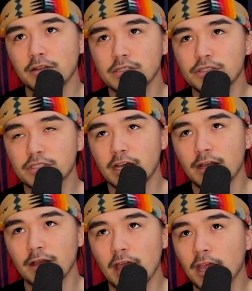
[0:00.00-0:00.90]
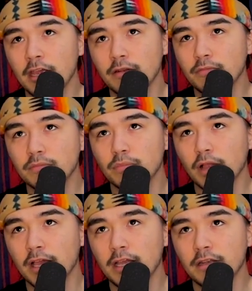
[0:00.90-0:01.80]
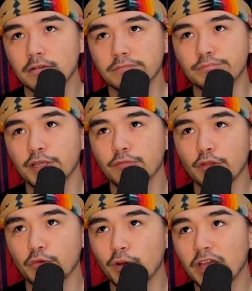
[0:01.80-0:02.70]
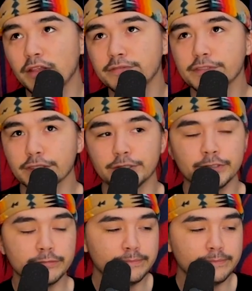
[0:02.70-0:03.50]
so I just kind of ate and played and didn't really win, so